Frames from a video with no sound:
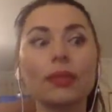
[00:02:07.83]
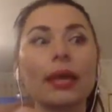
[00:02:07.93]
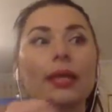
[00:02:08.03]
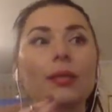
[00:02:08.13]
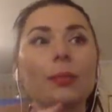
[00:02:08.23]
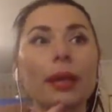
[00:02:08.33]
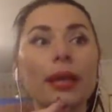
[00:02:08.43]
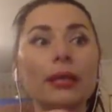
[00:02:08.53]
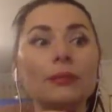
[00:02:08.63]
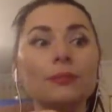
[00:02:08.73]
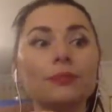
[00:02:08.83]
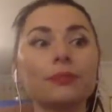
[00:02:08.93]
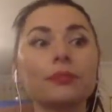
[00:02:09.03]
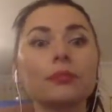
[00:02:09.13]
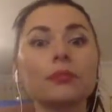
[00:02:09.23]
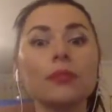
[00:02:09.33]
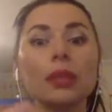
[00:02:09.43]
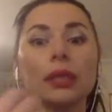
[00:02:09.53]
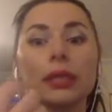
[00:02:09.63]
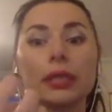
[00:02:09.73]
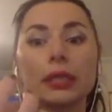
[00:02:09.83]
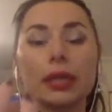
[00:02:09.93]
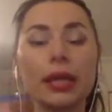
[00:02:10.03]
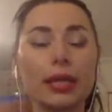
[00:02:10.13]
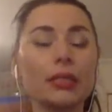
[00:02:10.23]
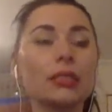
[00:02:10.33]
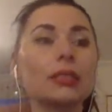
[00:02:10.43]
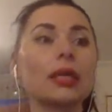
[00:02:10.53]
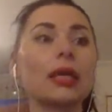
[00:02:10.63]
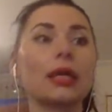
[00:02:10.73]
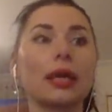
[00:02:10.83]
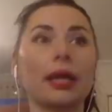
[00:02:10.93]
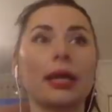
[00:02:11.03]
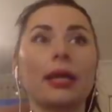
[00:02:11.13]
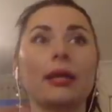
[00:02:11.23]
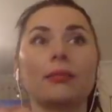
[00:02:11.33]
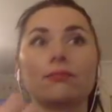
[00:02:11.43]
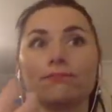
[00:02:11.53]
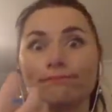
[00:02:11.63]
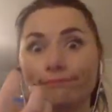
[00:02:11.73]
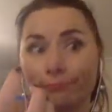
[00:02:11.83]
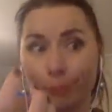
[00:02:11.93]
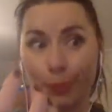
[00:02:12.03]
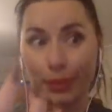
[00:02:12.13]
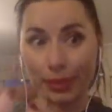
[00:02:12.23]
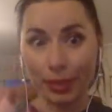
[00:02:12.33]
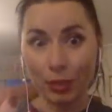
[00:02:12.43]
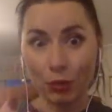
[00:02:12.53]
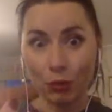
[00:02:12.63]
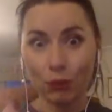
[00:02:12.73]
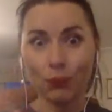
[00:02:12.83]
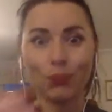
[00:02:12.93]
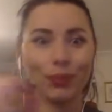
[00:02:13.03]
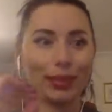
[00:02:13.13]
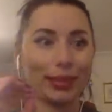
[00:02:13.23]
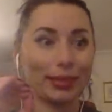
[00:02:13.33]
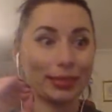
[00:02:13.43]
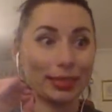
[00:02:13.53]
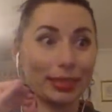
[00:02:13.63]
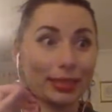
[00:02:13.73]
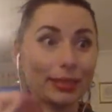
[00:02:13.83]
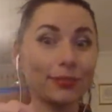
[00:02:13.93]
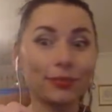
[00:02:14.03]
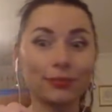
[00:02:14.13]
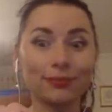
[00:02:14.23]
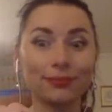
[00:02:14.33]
And man, he has a banana and he give.